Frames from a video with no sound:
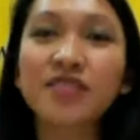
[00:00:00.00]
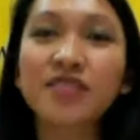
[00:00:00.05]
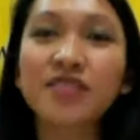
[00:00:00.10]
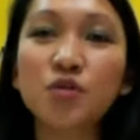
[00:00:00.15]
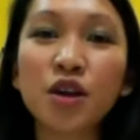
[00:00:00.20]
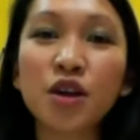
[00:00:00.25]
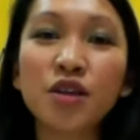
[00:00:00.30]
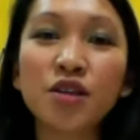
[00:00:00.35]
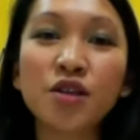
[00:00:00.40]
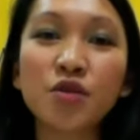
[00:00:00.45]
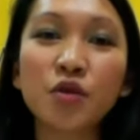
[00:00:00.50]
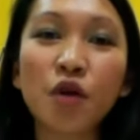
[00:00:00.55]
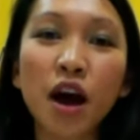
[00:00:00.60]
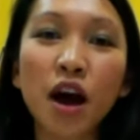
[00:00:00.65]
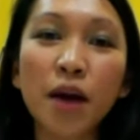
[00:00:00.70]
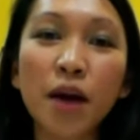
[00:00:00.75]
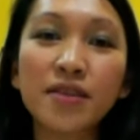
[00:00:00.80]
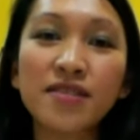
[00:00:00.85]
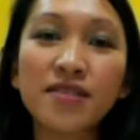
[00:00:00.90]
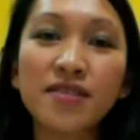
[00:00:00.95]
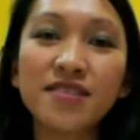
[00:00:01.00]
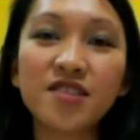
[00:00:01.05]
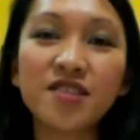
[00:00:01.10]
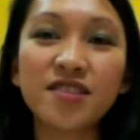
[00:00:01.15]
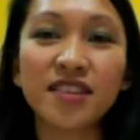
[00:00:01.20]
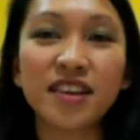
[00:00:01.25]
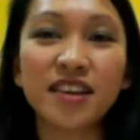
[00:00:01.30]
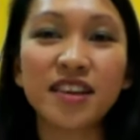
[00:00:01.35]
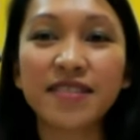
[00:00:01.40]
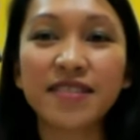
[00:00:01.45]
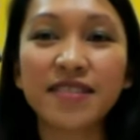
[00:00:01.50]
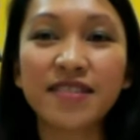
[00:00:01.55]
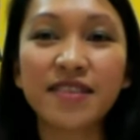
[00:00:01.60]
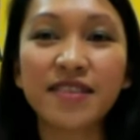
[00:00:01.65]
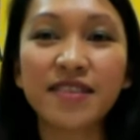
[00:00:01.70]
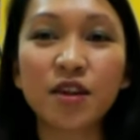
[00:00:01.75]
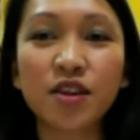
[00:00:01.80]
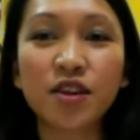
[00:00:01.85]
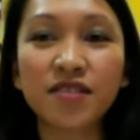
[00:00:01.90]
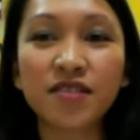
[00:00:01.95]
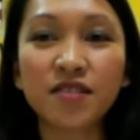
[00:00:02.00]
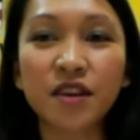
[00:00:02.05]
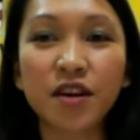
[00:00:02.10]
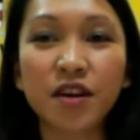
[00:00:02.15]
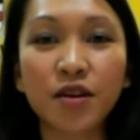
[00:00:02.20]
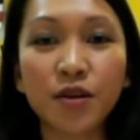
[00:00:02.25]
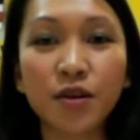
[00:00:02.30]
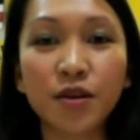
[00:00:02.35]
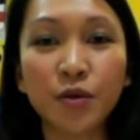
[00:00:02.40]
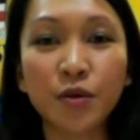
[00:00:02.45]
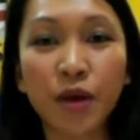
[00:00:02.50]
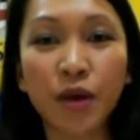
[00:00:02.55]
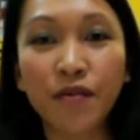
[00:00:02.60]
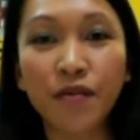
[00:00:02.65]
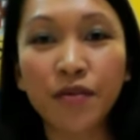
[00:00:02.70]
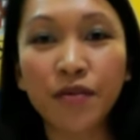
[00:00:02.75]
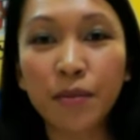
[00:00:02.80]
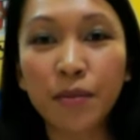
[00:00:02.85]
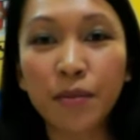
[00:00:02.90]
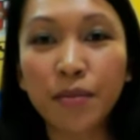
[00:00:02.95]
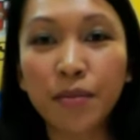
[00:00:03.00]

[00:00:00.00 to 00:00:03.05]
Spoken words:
knowledge requirements, just in case the audience aren't aware of them?